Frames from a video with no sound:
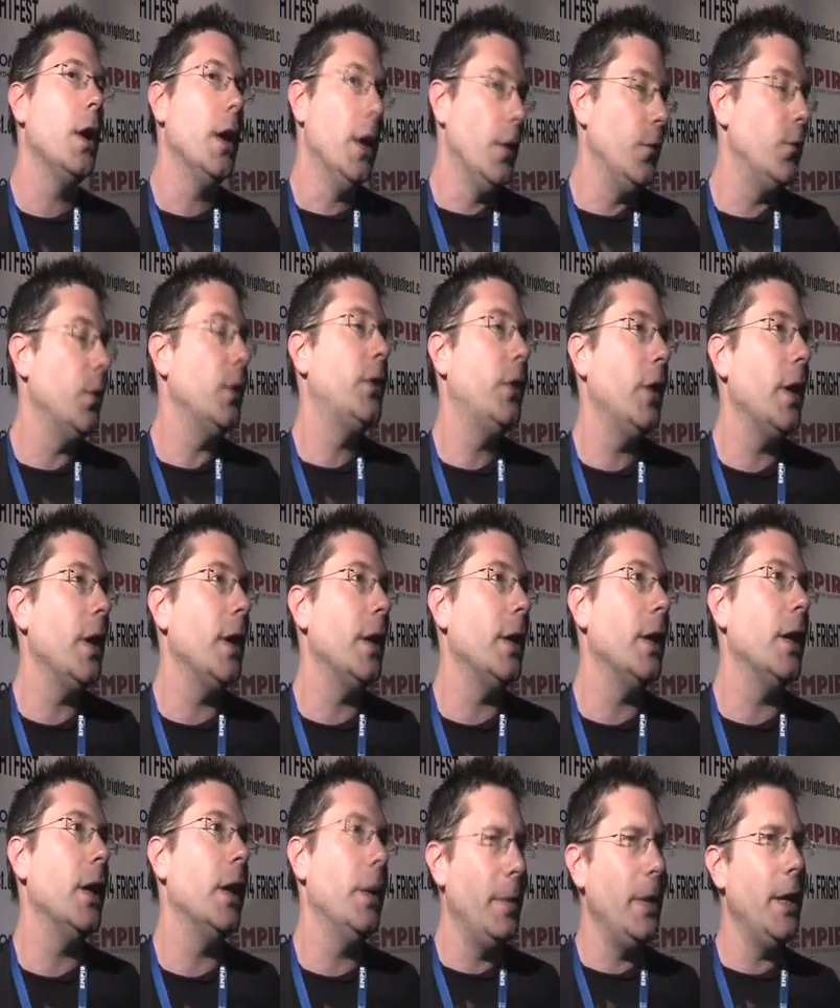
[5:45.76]
if we did,
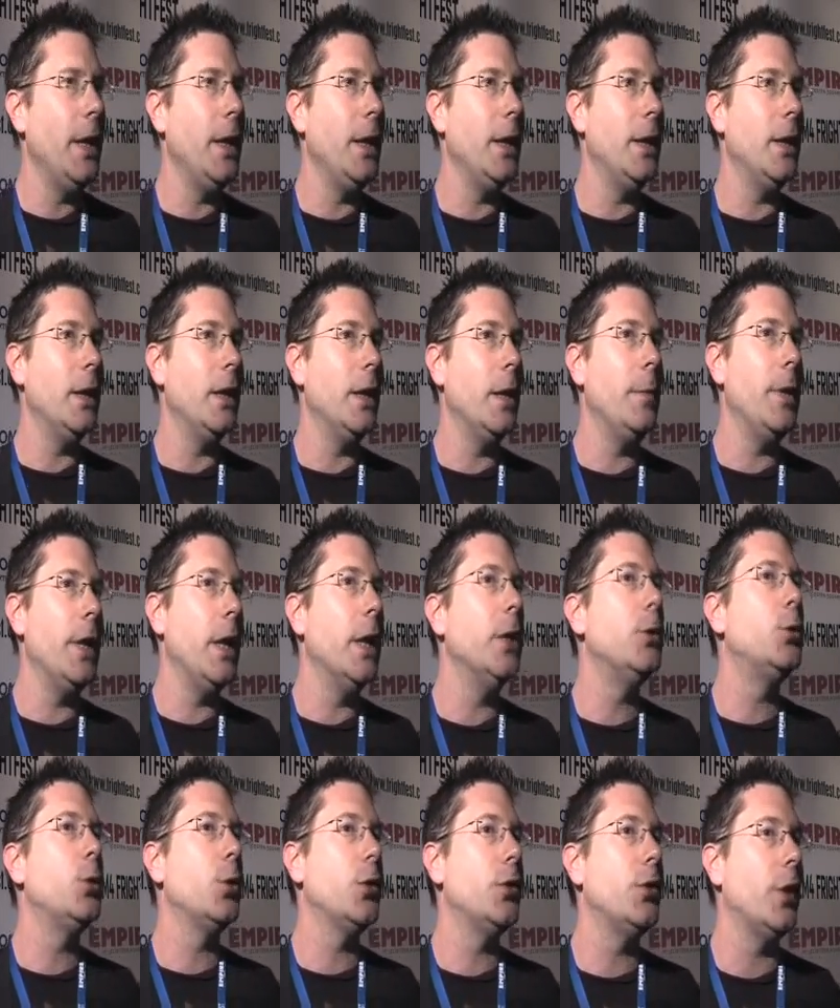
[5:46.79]
it'd be
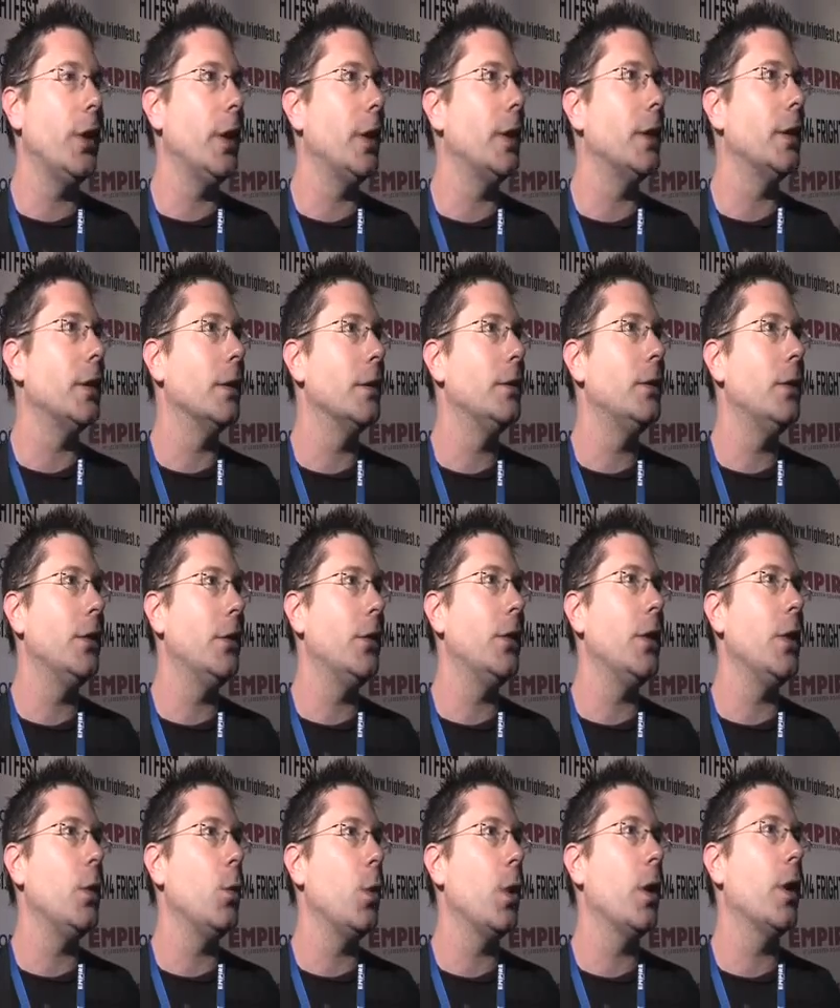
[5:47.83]
interesting to
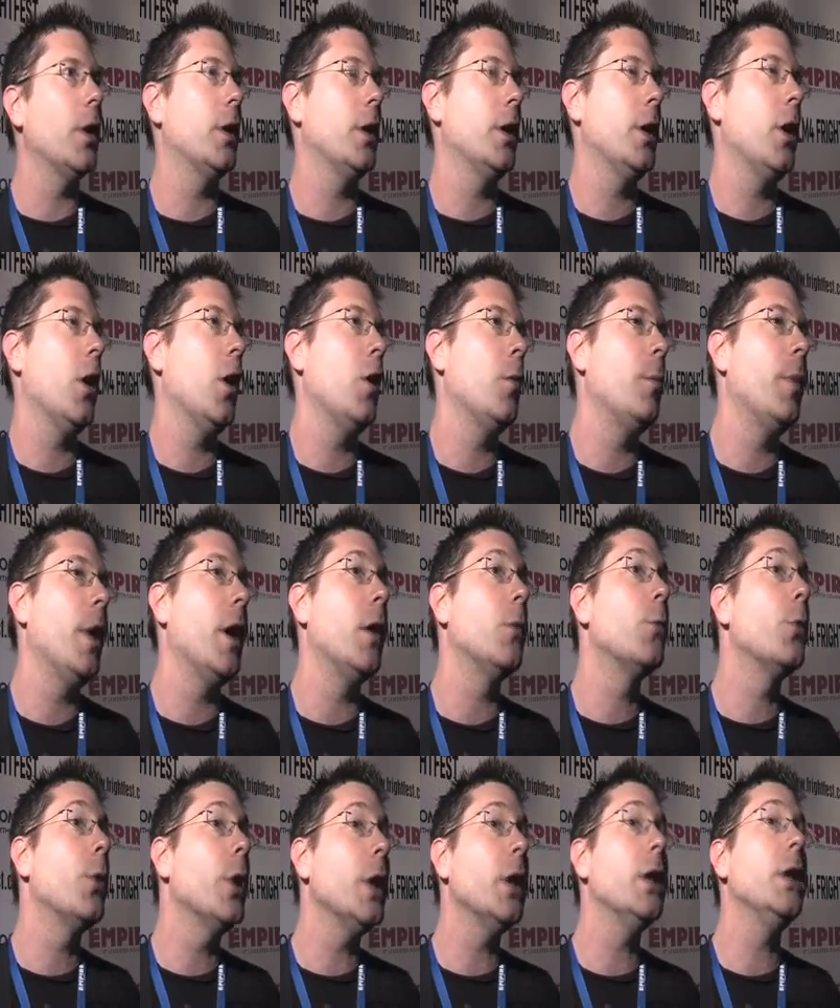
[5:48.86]
see where it could go. But
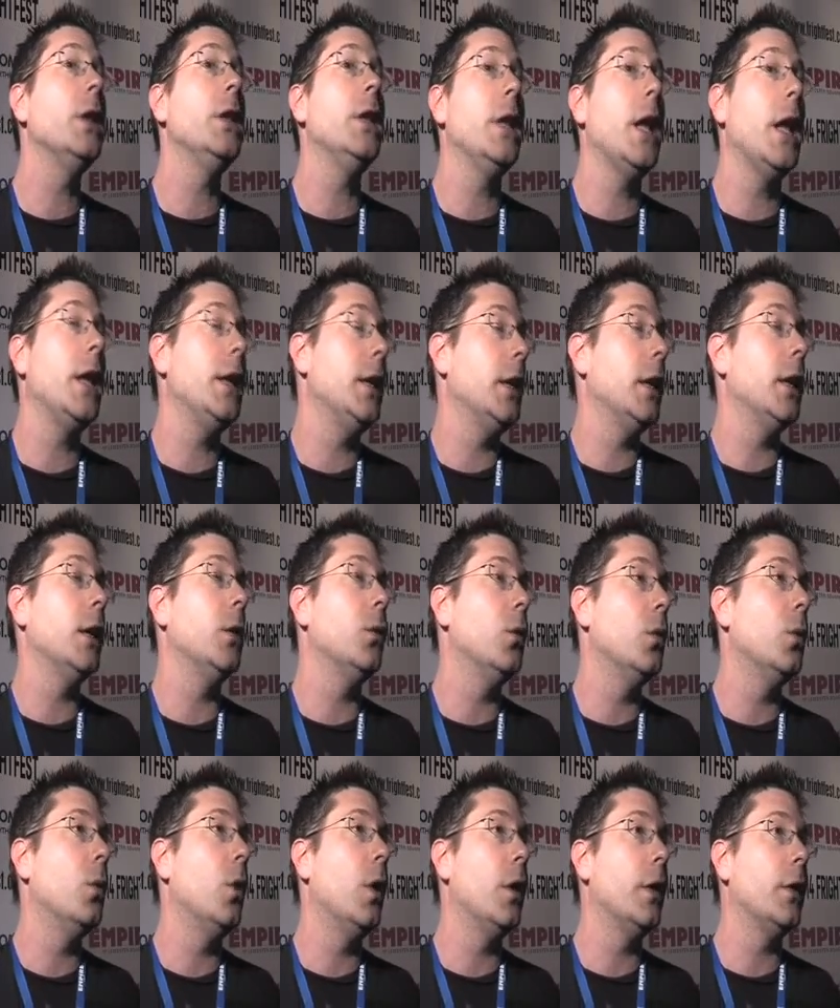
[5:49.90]
really the
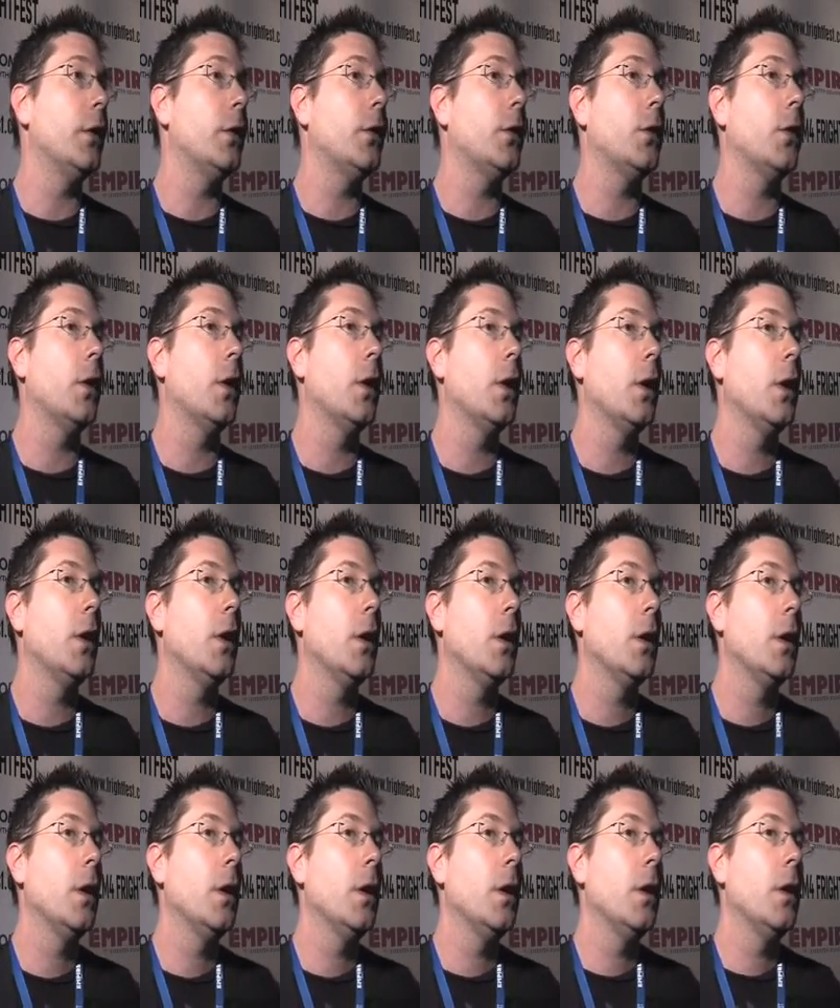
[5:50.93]
ending was,
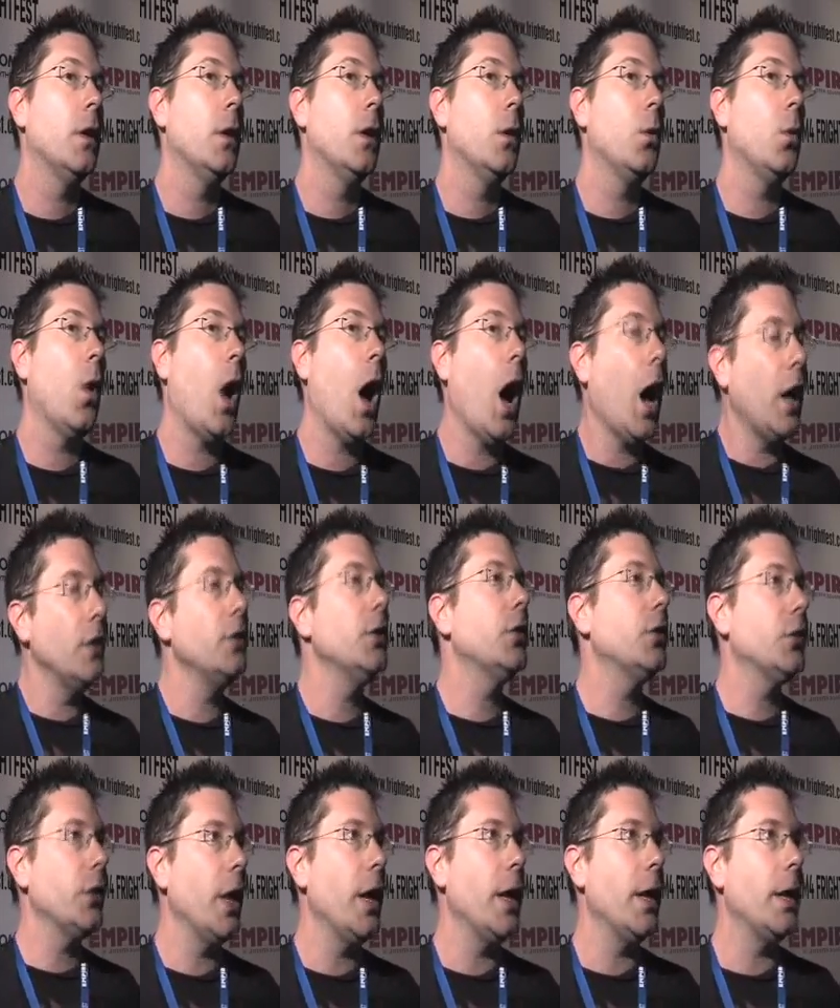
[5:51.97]
I
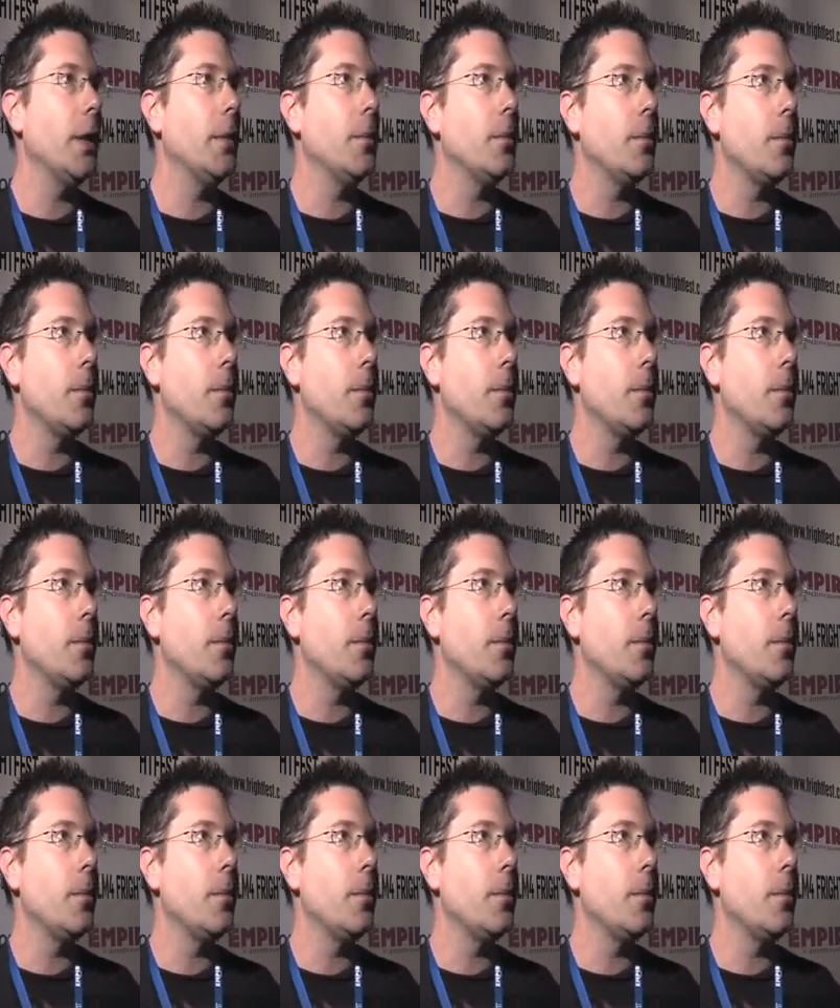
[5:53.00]
just like